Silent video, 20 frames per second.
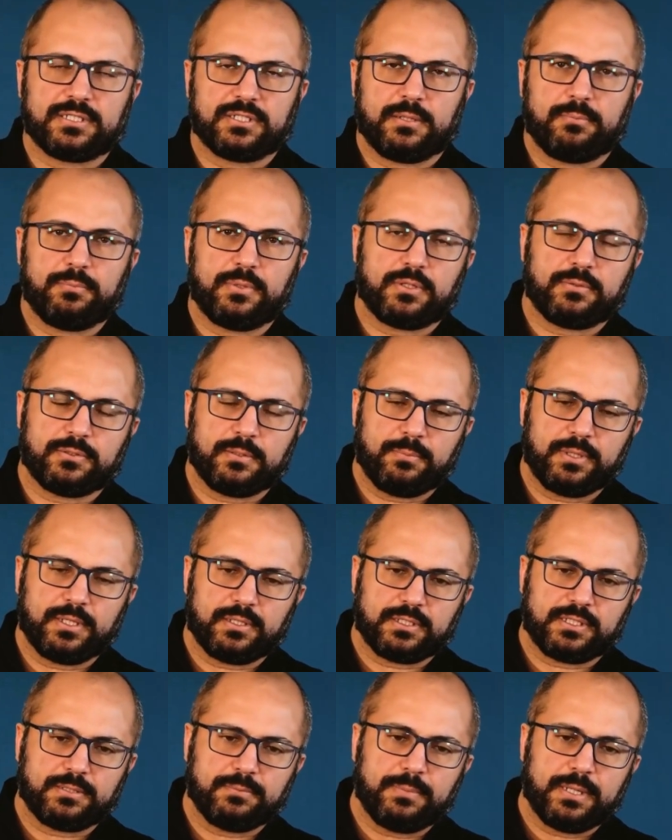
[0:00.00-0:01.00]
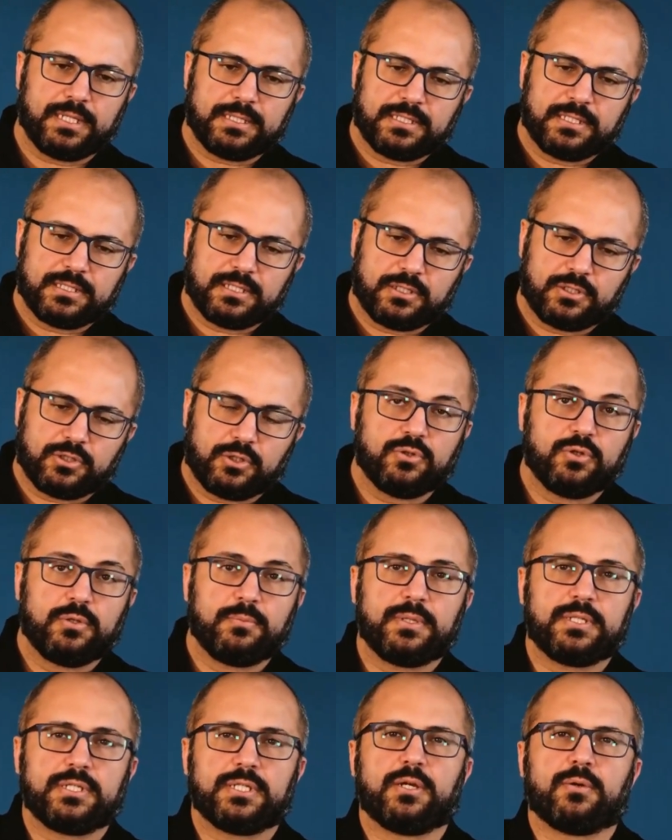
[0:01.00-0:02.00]
number of American bases in Europe
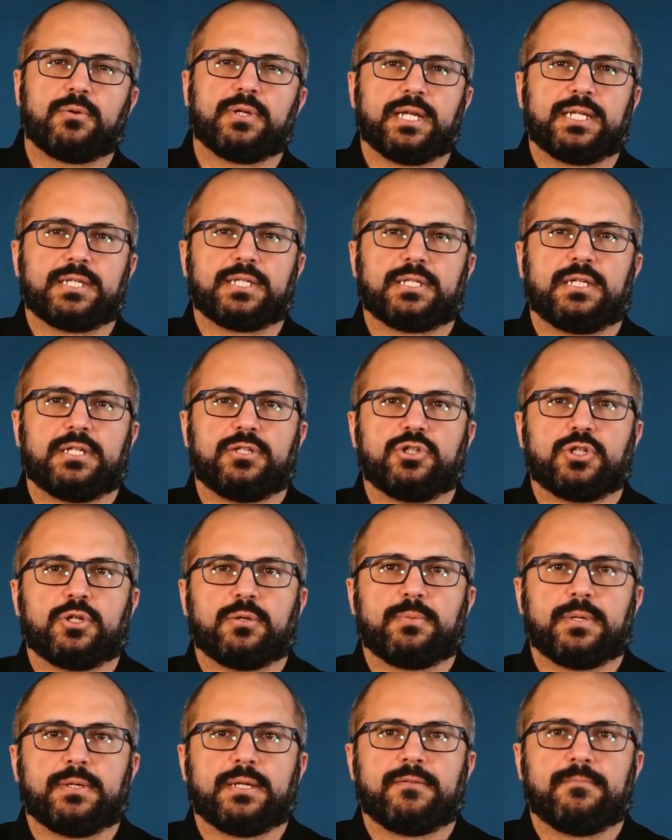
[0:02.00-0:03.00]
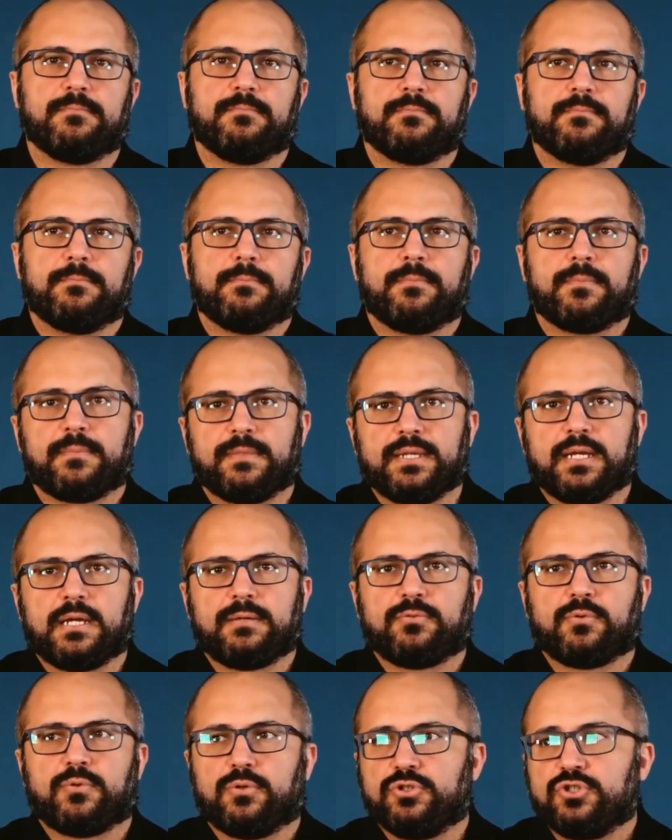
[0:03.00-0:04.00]
is located in Germany.
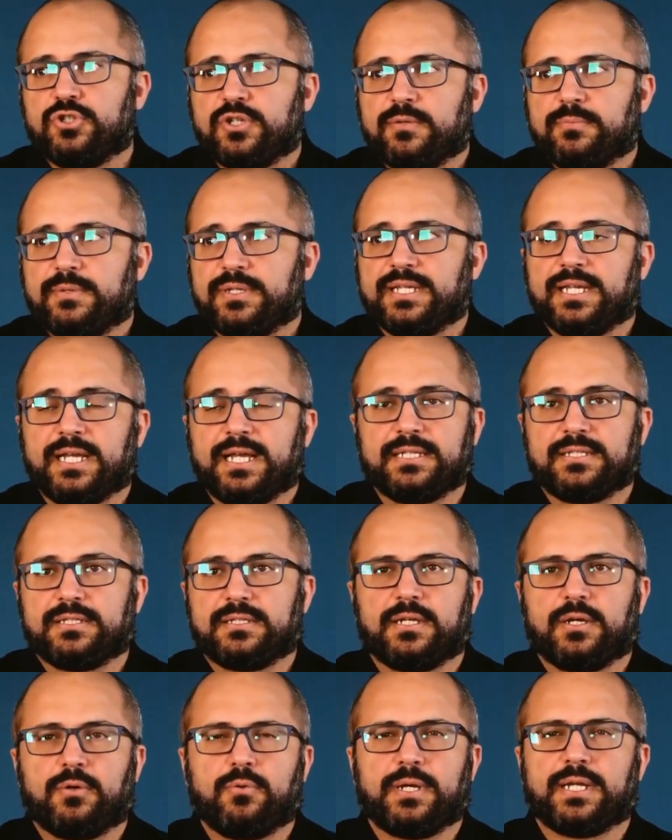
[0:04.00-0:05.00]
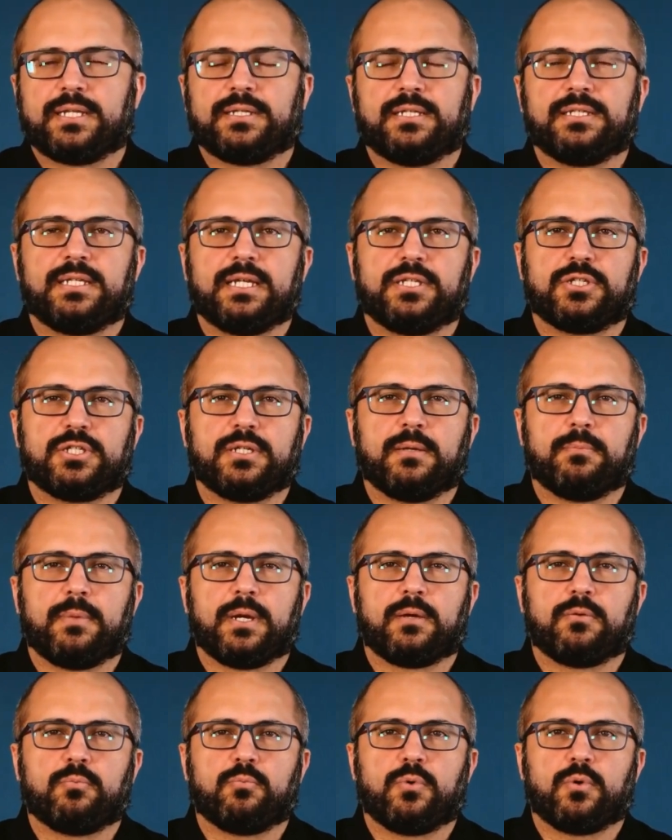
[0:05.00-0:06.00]
Therefore, Germany has no hesitation
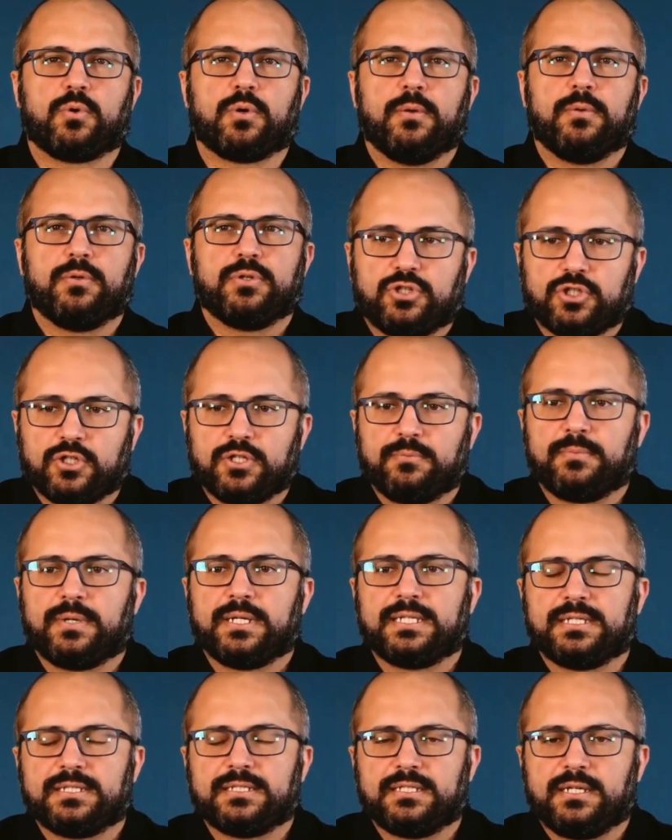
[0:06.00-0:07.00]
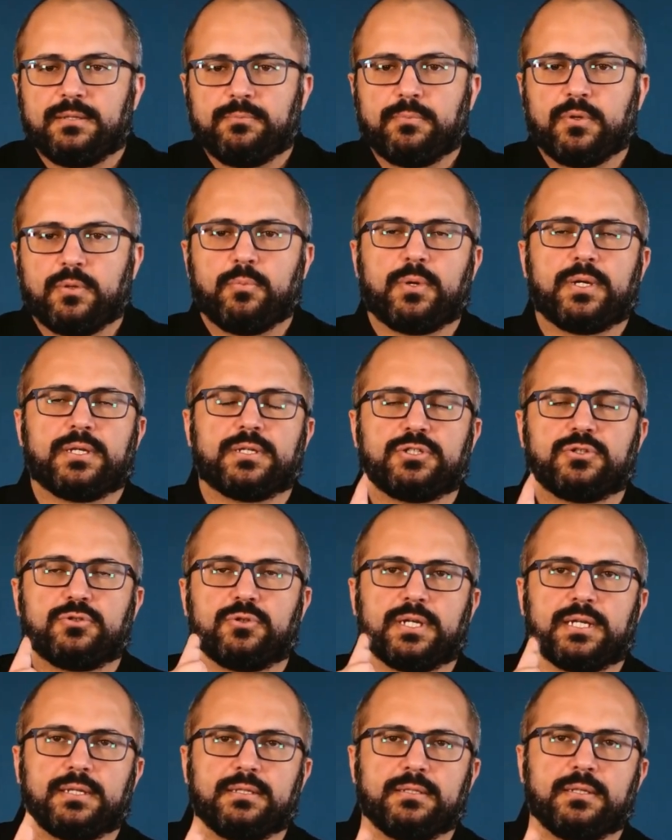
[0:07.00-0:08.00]
about war. Germany's #1
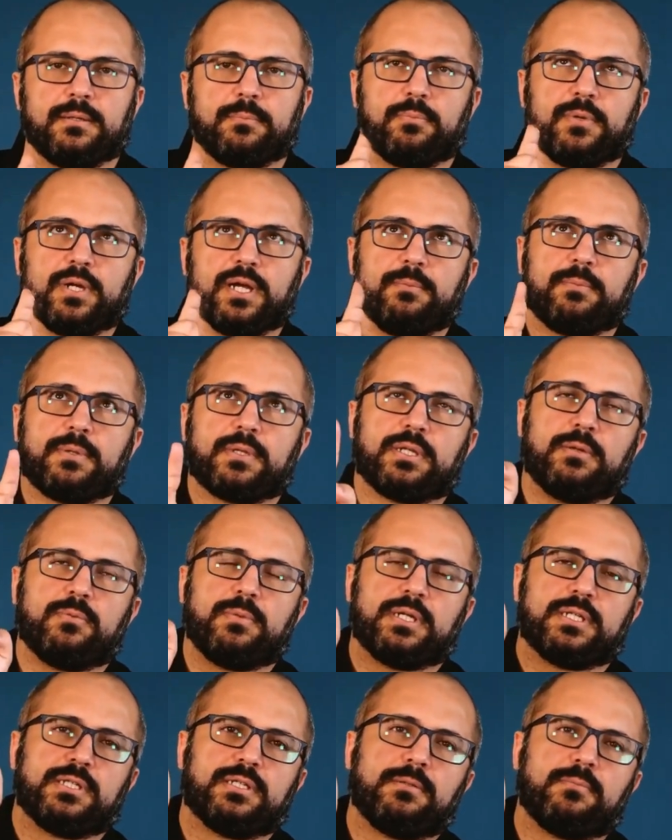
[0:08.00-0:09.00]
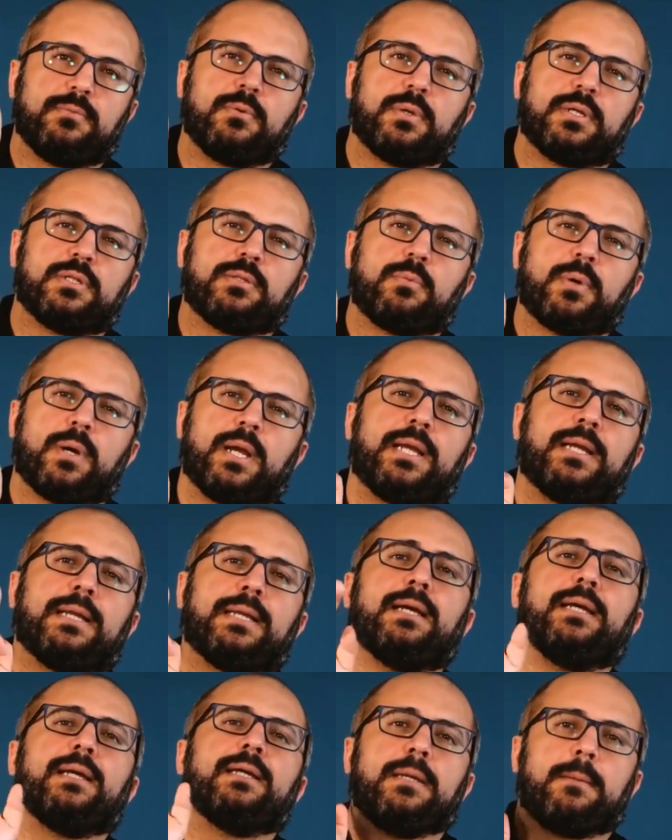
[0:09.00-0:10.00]
strength, the primary reason for its rise,
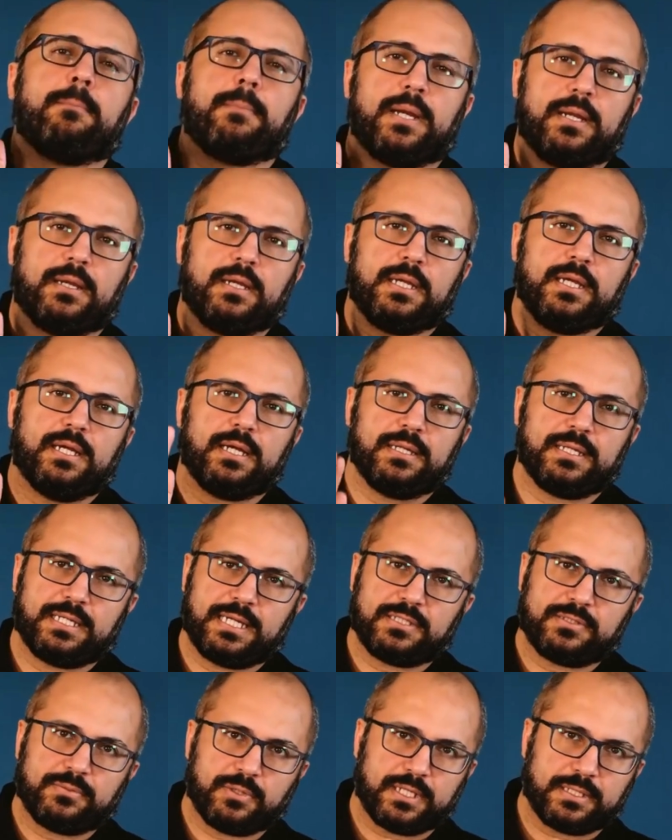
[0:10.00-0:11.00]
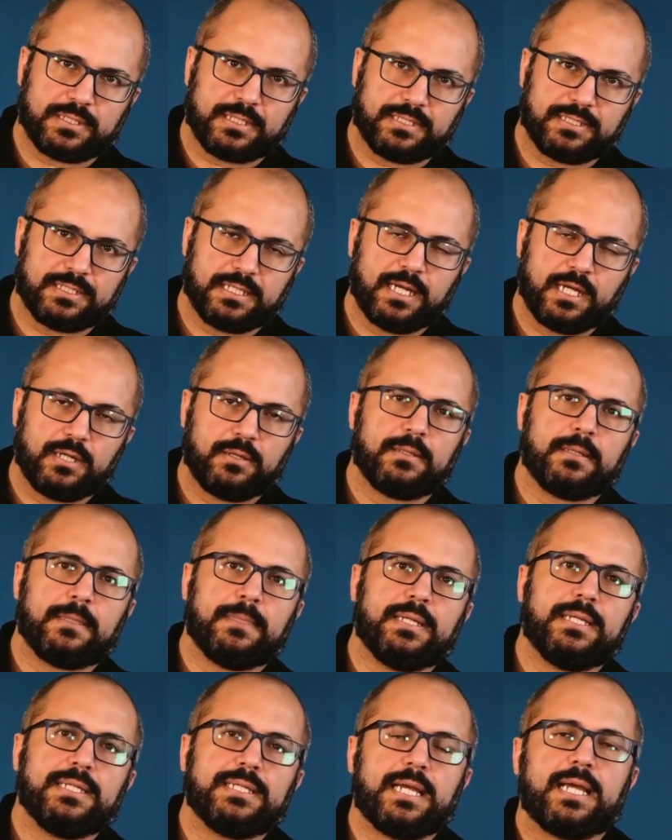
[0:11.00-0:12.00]
is America. Let's write this down.
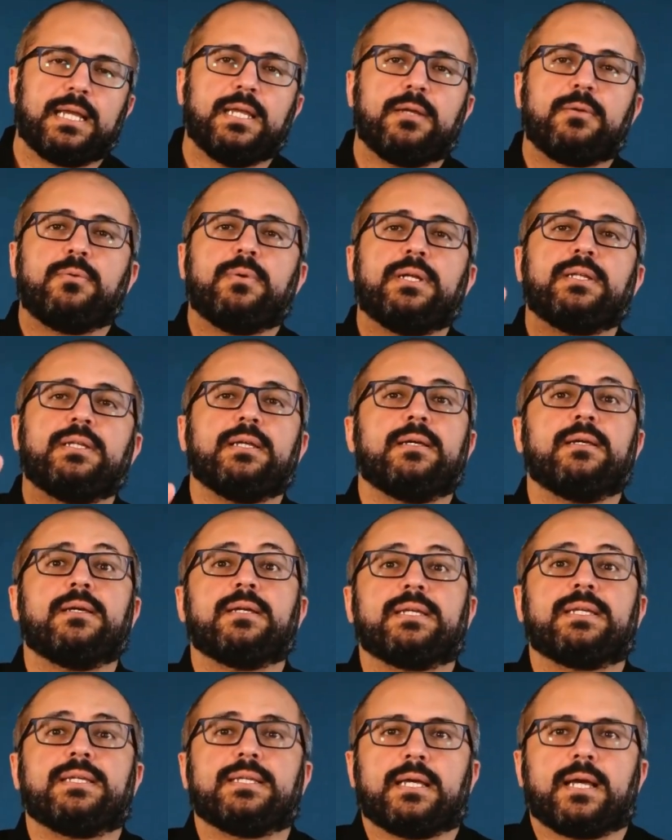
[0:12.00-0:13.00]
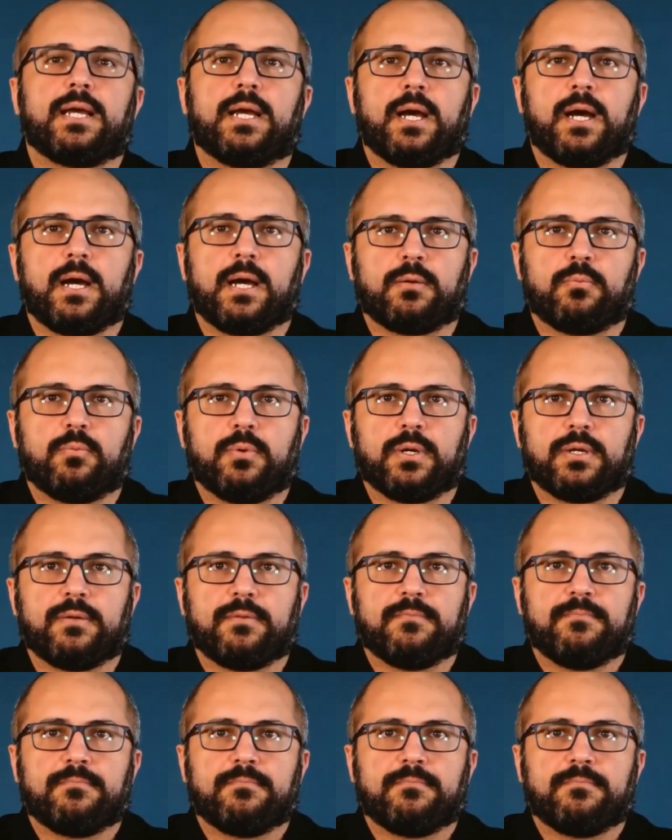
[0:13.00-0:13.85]
The second reason is their hard work.